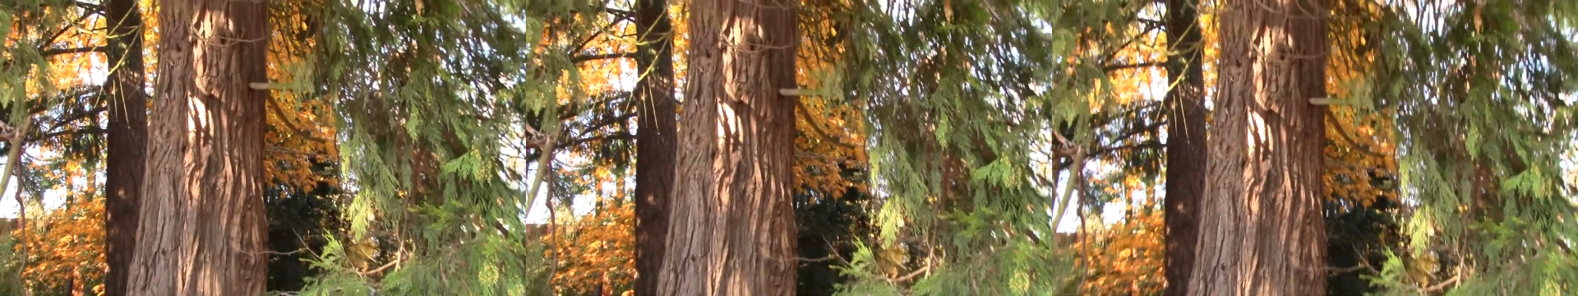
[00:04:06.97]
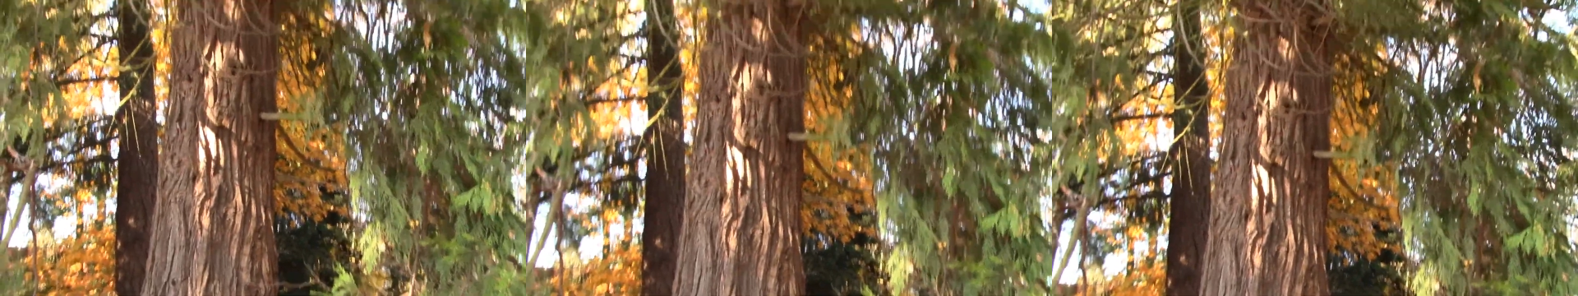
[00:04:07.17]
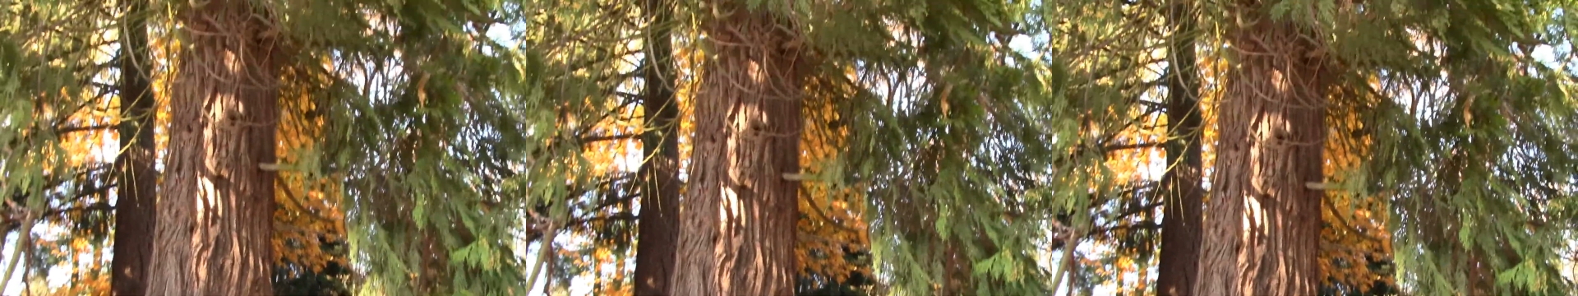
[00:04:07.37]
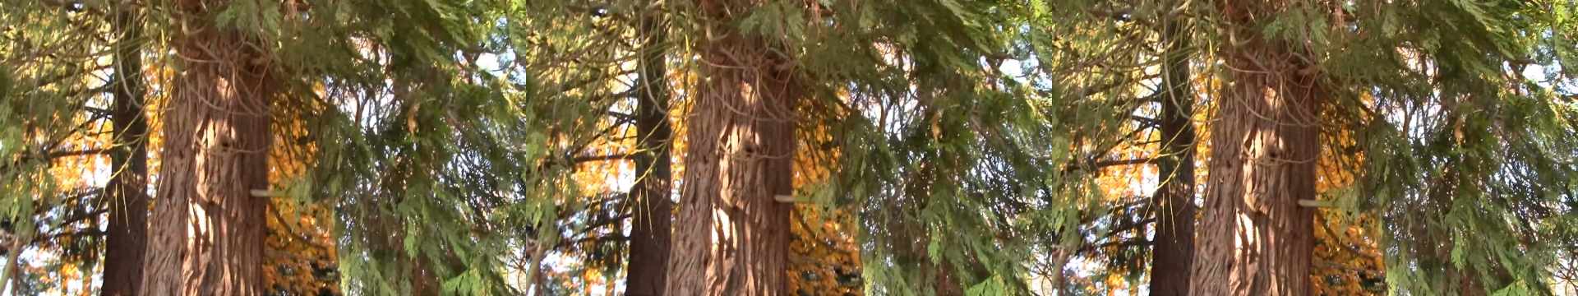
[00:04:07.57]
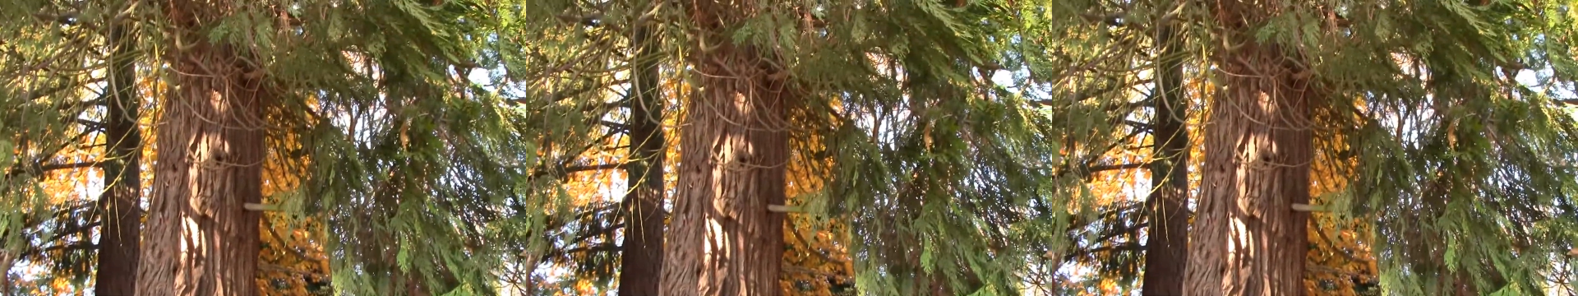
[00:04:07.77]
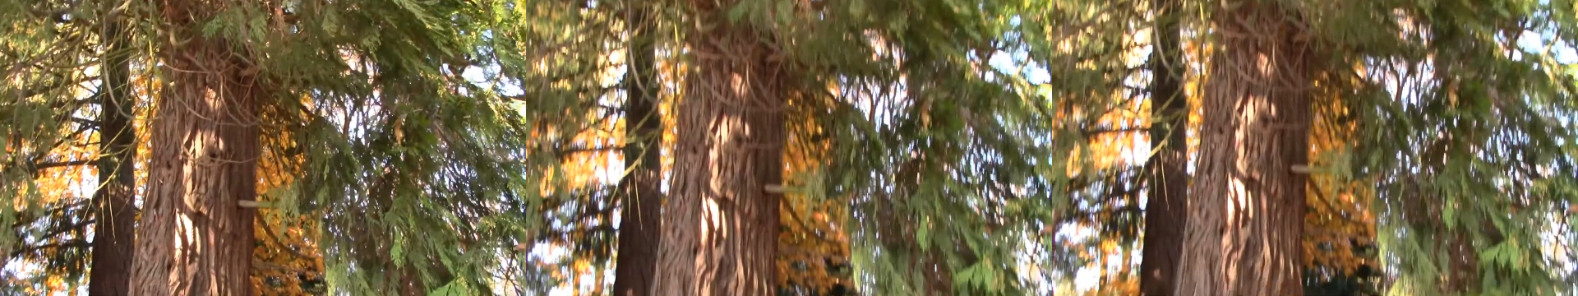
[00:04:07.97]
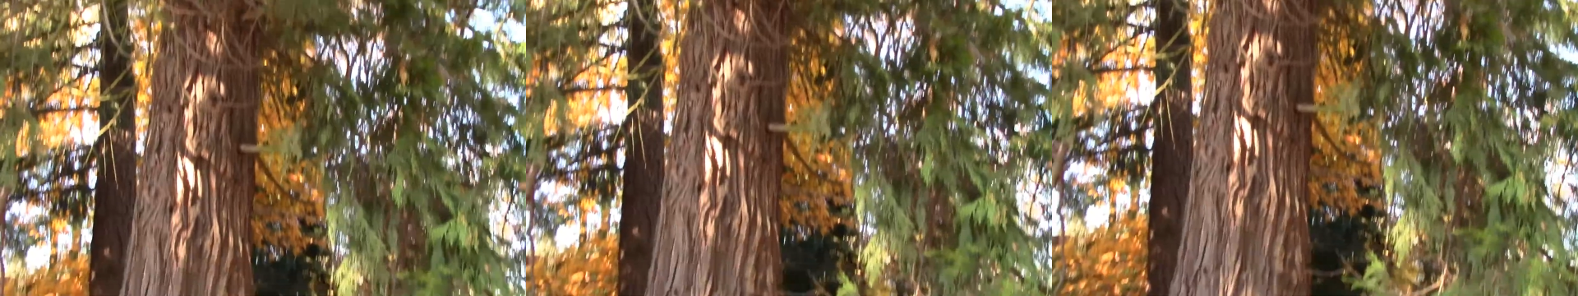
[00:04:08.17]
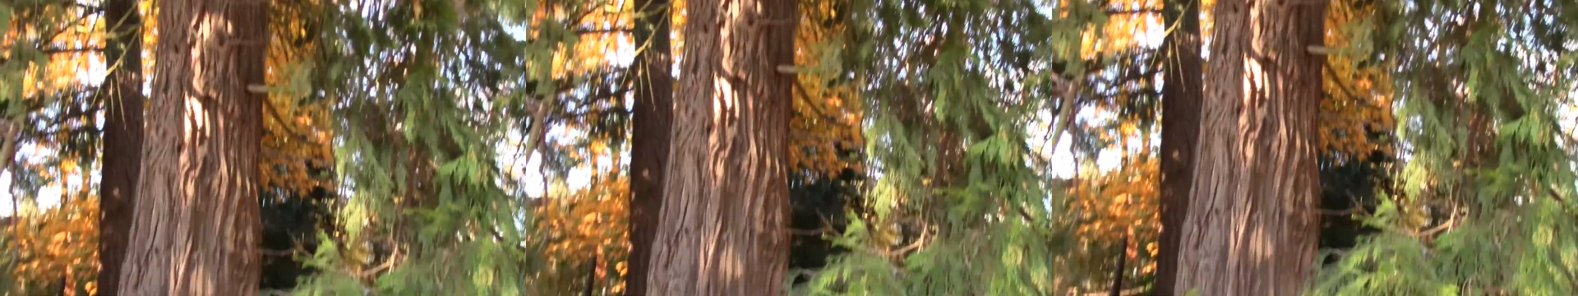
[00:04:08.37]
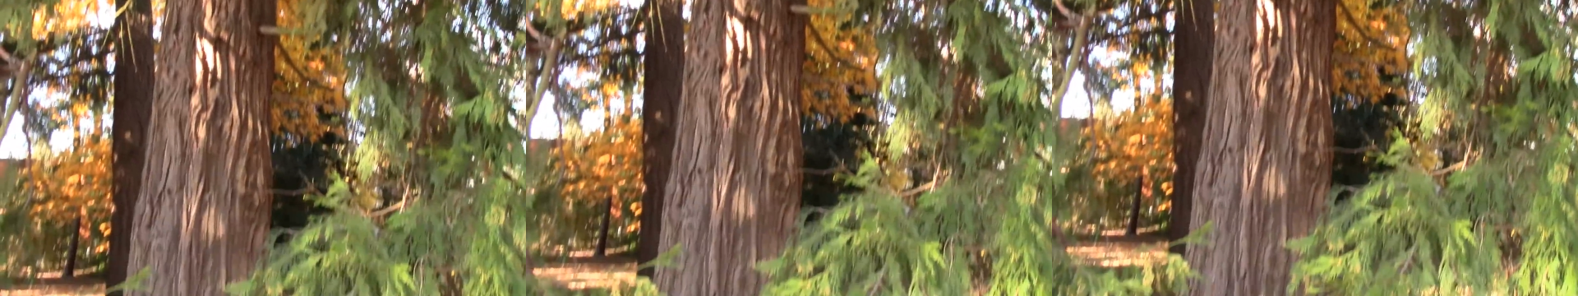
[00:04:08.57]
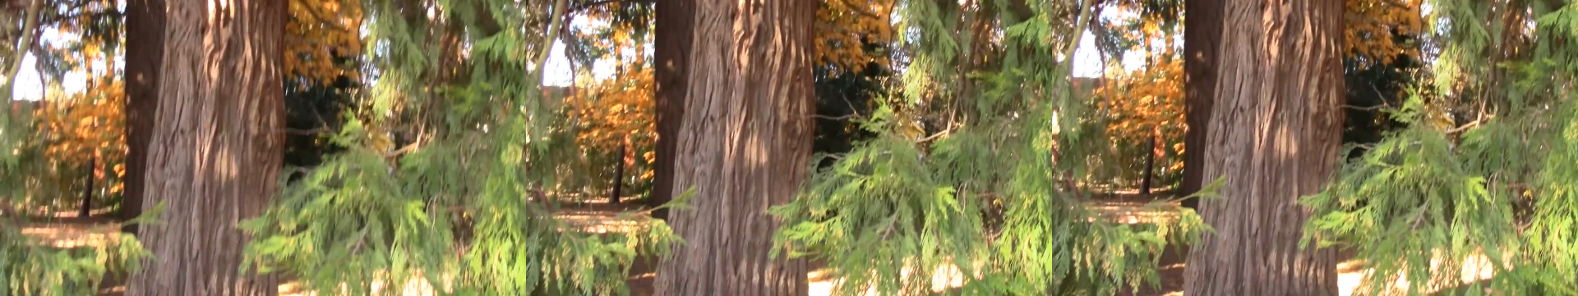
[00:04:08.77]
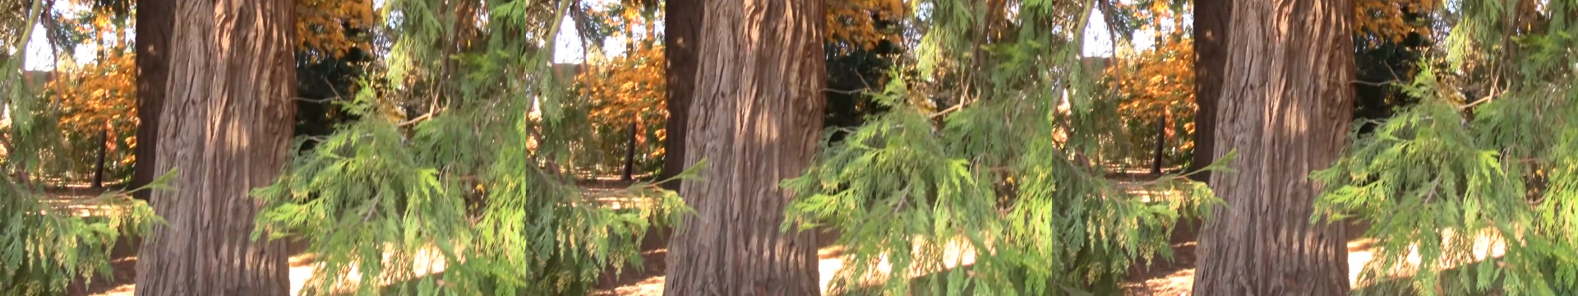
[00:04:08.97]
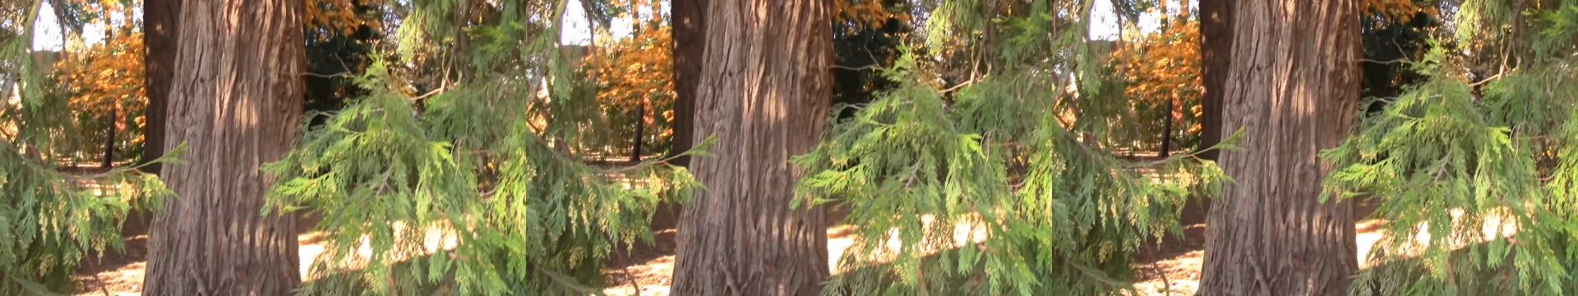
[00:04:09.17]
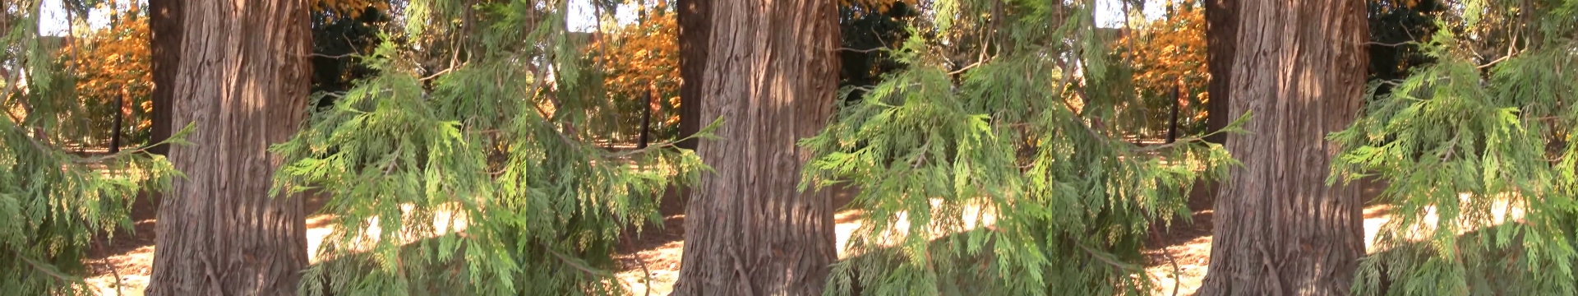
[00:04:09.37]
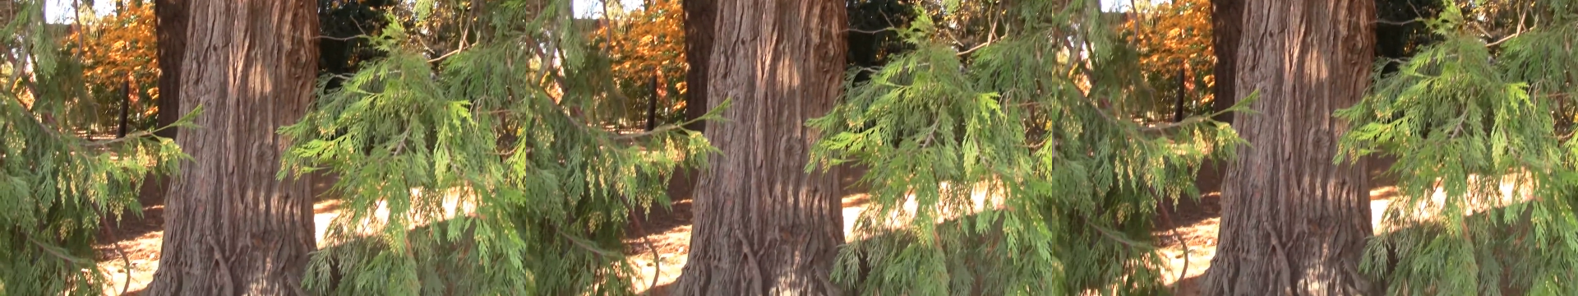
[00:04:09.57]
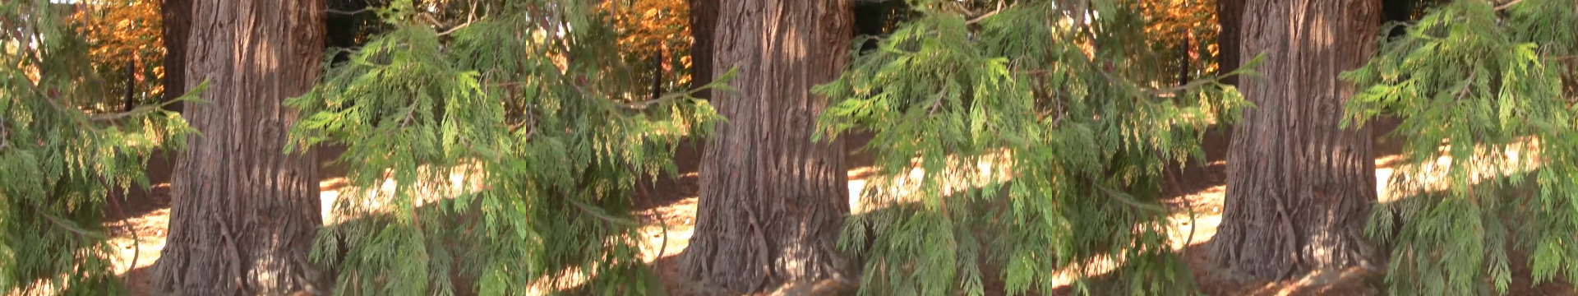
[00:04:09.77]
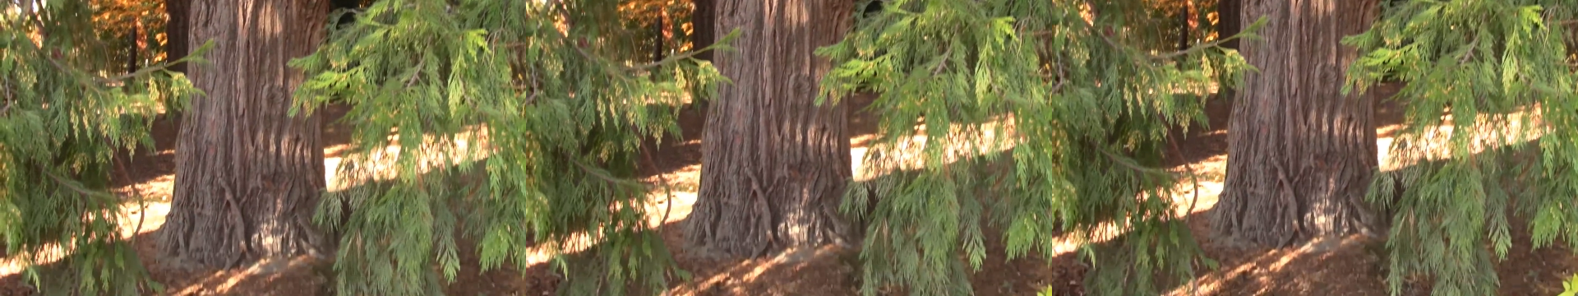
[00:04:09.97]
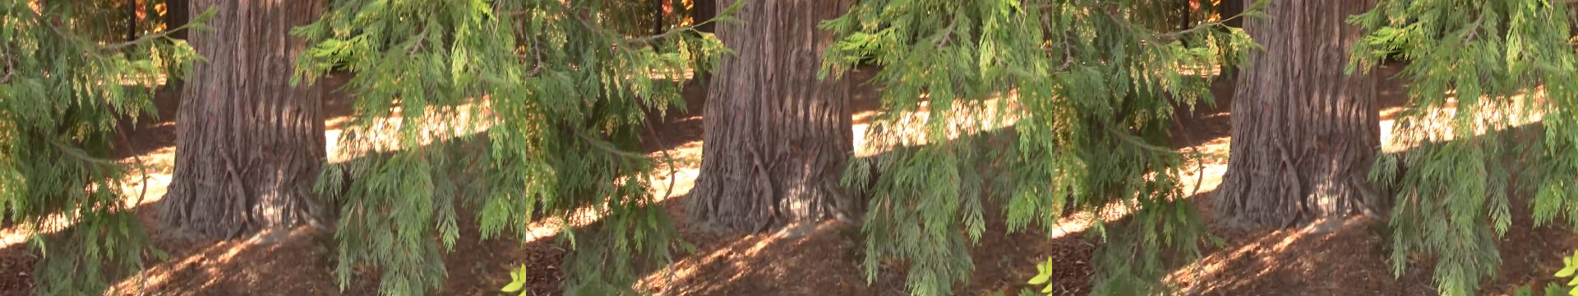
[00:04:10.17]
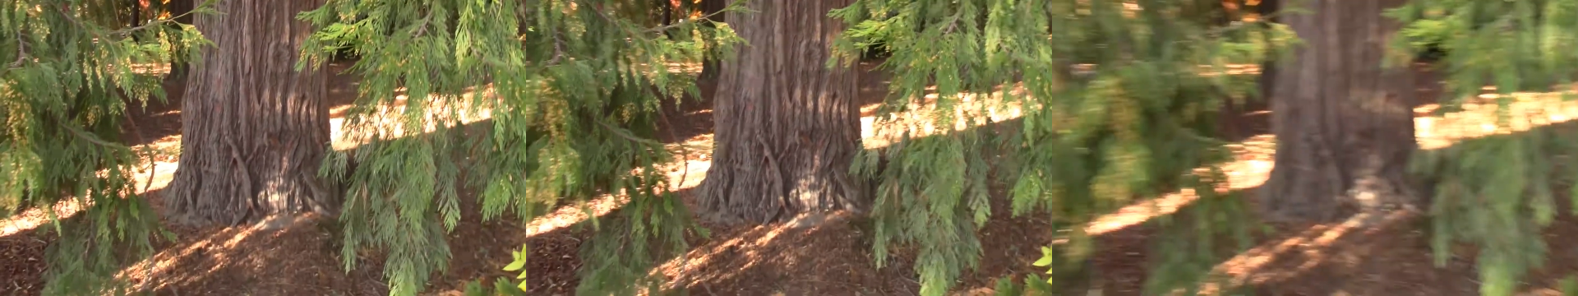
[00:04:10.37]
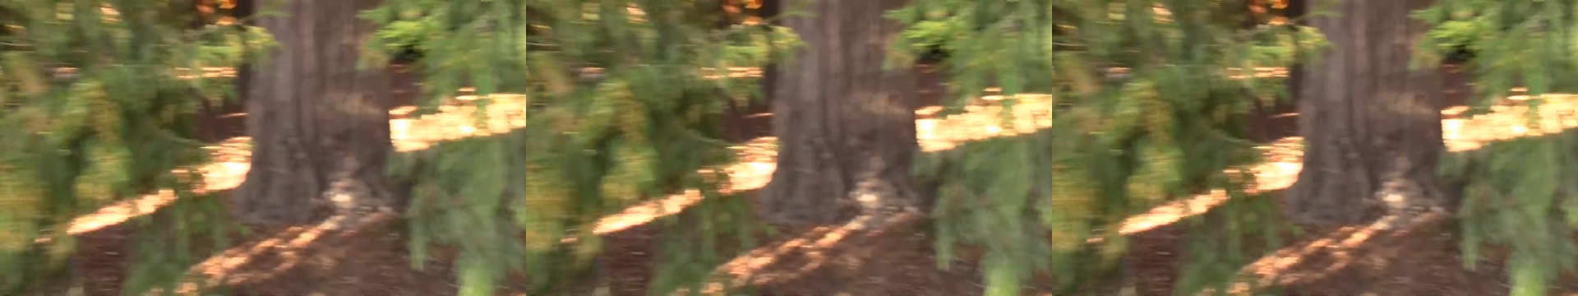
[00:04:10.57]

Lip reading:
[unreadable: no face in view]